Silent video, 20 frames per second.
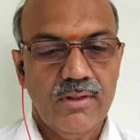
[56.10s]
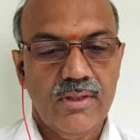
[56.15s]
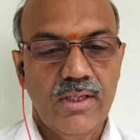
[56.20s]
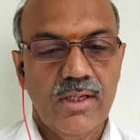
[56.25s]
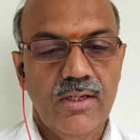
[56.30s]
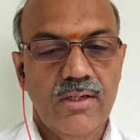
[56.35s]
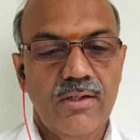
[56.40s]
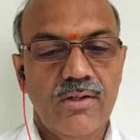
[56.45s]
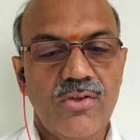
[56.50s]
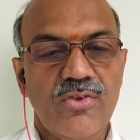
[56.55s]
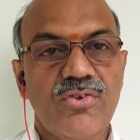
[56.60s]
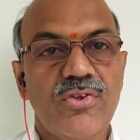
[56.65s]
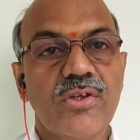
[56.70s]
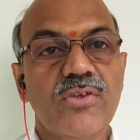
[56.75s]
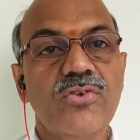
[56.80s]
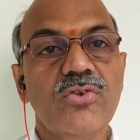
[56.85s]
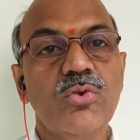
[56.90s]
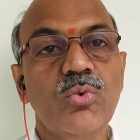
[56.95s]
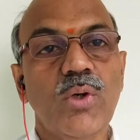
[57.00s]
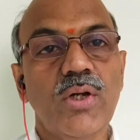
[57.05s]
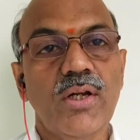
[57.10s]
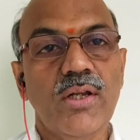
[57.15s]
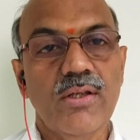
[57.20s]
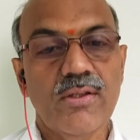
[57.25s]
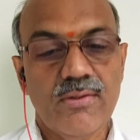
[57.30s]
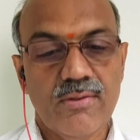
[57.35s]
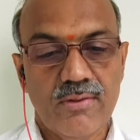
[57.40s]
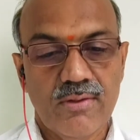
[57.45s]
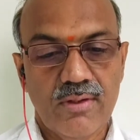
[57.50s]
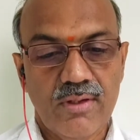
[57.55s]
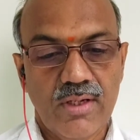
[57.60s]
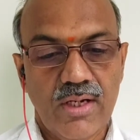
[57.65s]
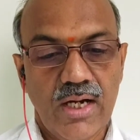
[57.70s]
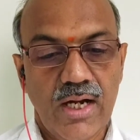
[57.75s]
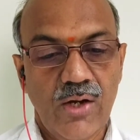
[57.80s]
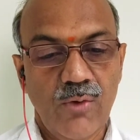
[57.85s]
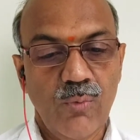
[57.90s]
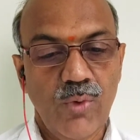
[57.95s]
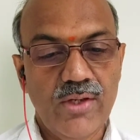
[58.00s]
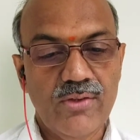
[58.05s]
And sixth one is
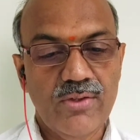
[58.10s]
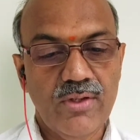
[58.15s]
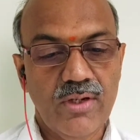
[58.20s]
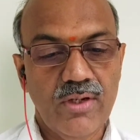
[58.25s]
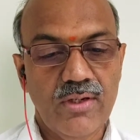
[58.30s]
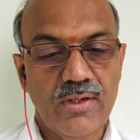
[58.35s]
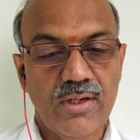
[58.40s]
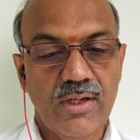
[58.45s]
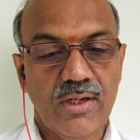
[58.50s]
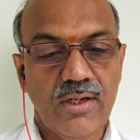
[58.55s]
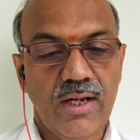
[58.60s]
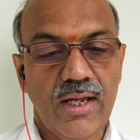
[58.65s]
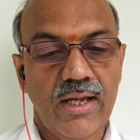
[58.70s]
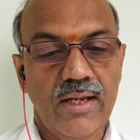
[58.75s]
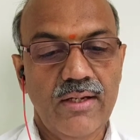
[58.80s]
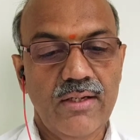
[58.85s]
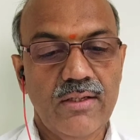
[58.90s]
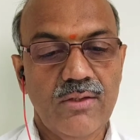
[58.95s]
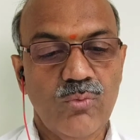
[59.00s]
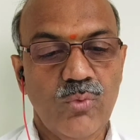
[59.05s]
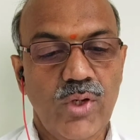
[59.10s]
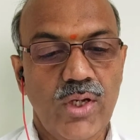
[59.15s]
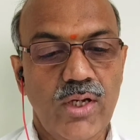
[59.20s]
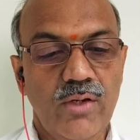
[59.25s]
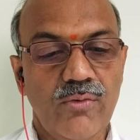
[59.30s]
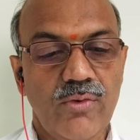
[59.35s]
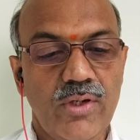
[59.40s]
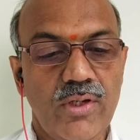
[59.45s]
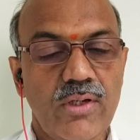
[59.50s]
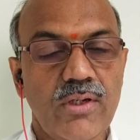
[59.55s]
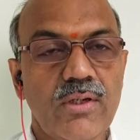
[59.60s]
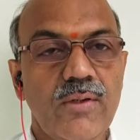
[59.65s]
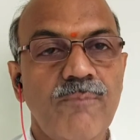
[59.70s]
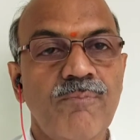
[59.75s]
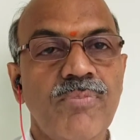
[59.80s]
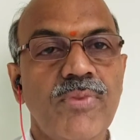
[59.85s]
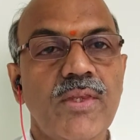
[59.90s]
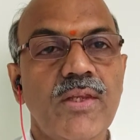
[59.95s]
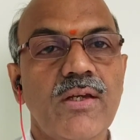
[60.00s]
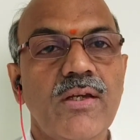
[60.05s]
advisor and the client, wherever
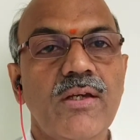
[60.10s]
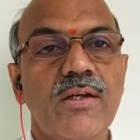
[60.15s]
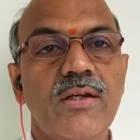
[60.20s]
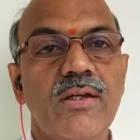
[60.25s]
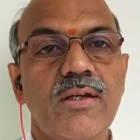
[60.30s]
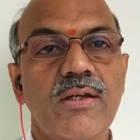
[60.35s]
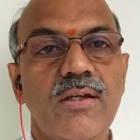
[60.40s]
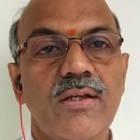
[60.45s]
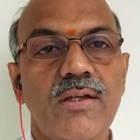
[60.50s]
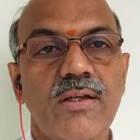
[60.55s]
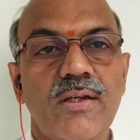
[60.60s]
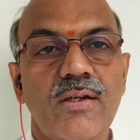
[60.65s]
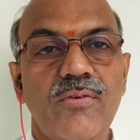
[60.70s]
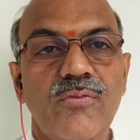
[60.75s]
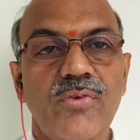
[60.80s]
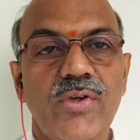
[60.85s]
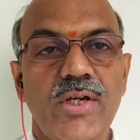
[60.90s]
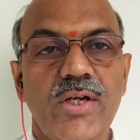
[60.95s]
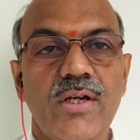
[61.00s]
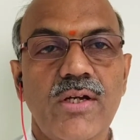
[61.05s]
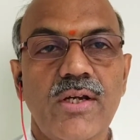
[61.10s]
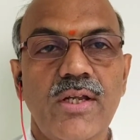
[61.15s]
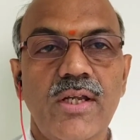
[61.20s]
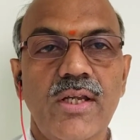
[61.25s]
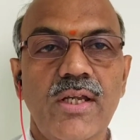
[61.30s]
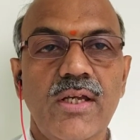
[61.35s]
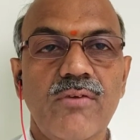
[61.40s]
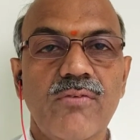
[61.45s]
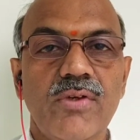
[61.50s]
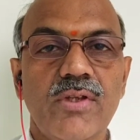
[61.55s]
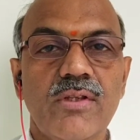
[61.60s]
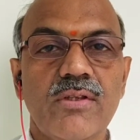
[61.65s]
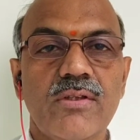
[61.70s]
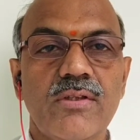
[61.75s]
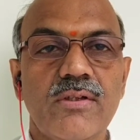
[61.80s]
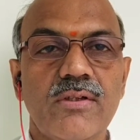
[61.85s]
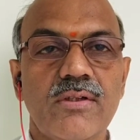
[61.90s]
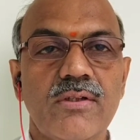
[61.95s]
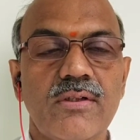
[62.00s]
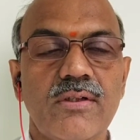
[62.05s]
we are dealing
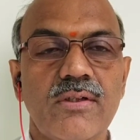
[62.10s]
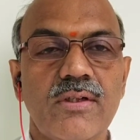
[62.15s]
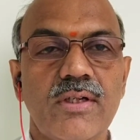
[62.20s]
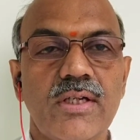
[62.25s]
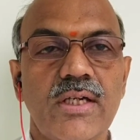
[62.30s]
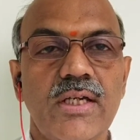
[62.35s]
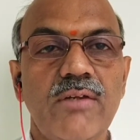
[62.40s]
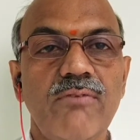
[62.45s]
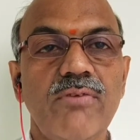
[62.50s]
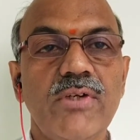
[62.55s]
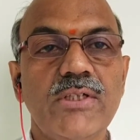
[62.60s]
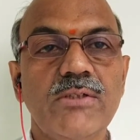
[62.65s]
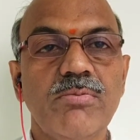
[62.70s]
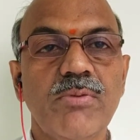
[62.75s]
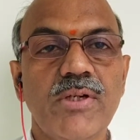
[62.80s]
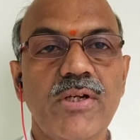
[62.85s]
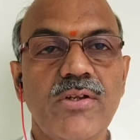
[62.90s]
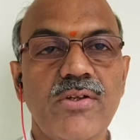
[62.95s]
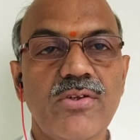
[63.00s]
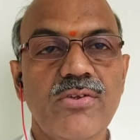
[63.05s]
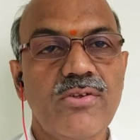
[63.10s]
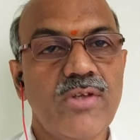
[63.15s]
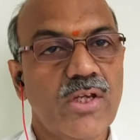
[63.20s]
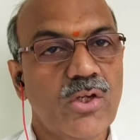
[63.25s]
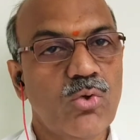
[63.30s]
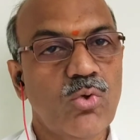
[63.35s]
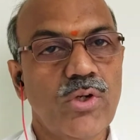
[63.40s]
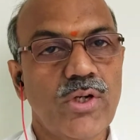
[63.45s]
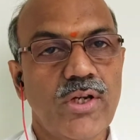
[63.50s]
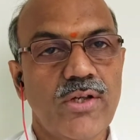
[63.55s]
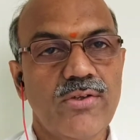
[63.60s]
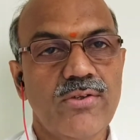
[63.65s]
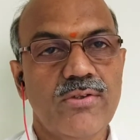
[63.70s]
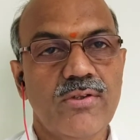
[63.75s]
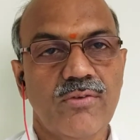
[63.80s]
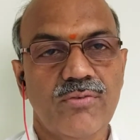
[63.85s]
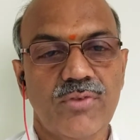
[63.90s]
with investment in securities